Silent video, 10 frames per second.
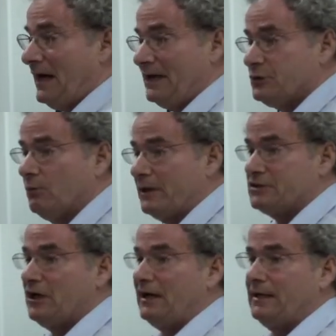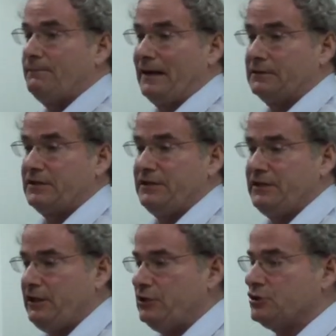I do want to talk about the
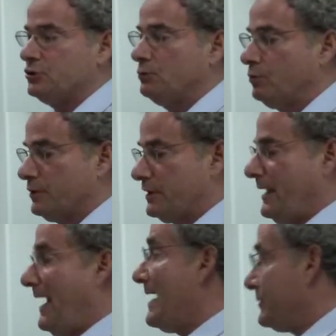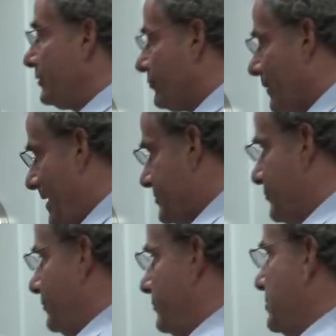need to work at the
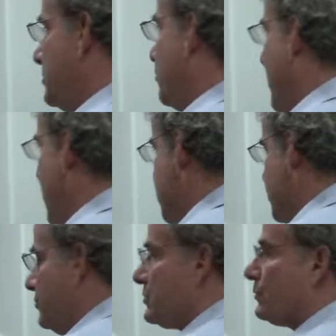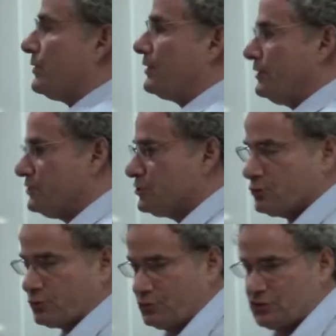grassroots. Grassroots work
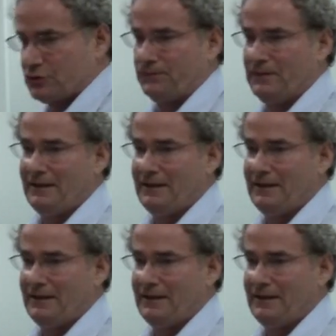is crucial.